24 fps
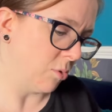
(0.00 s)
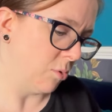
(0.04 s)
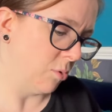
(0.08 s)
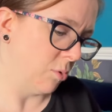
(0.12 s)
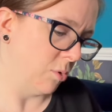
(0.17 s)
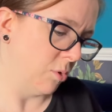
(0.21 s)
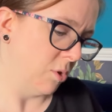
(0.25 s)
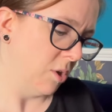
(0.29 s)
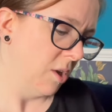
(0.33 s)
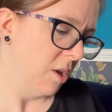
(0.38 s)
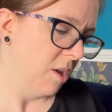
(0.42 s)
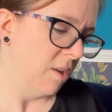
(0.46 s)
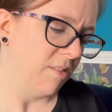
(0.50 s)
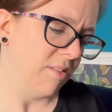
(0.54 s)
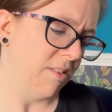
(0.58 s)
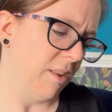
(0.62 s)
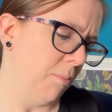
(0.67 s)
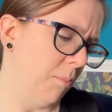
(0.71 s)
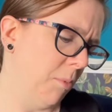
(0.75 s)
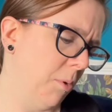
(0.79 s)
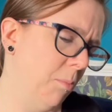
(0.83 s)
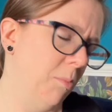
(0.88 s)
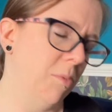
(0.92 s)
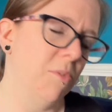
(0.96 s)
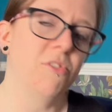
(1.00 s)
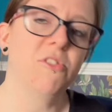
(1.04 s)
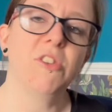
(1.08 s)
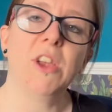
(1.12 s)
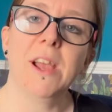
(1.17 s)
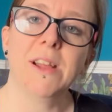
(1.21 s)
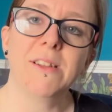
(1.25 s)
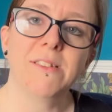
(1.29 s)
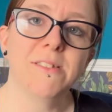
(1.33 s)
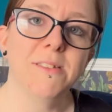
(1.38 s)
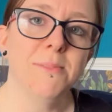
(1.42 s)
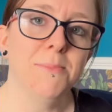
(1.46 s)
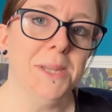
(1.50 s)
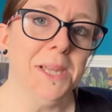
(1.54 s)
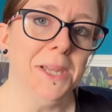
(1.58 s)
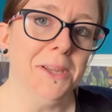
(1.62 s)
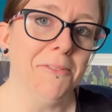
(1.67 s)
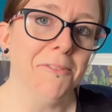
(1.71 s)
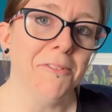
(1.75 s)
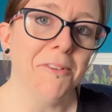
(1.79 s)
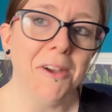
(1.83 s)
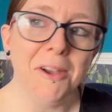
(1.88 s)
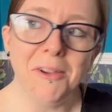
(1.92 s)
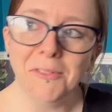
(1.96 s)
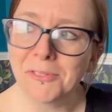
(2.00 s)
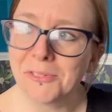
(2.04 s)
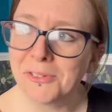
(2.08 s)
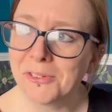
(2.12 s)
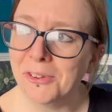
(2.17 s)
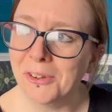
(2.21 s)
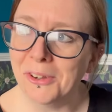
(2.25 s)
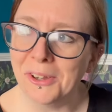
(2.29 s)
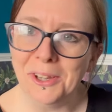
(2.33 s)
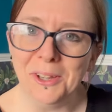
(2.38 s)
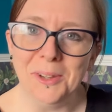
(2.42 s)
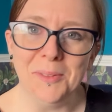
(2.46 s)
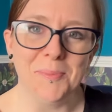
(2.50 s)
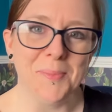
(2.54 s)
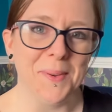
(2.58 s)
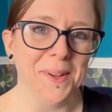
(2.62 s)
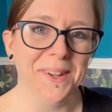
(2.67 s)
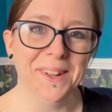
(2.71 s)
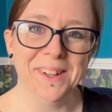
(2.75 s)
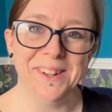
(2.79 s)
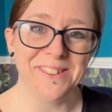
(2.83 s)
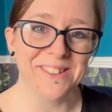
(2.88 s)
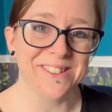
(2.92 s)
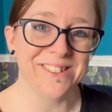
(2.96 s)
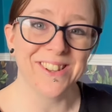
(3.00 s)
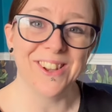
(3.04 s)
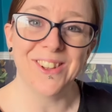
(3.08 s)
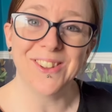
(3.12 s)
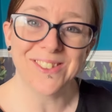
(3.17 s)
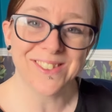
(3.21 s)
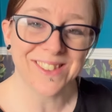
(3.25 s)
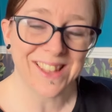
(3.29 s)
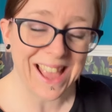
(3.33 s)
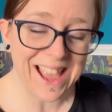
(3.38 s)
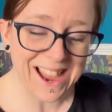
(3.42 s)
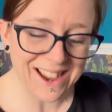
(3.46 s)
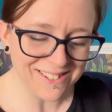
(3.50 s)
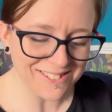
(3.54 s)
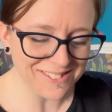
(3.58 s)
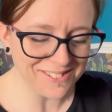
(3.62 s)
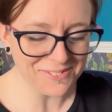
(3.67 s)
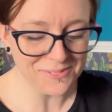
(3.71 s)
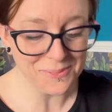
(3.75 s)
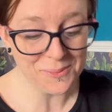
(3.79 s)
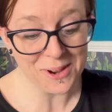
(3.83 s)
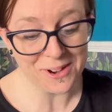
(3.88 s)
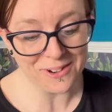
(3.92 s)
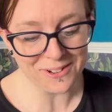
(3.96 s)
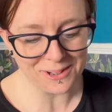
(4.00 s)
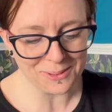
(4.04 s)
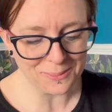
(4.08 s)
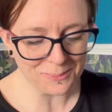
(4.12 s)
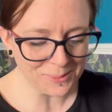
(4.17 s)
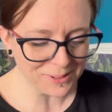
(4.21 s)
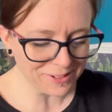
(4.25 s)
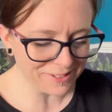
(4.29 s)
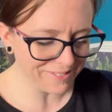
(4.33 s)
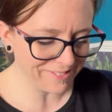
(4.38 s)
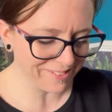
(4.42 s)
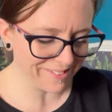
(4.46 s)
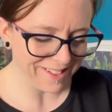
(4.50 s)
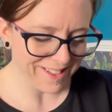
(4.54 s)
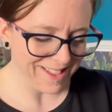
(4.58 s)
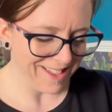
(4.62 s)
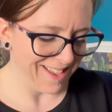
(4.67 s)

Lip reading: or someone was chatting to me in craft group and I just lost count of where I was.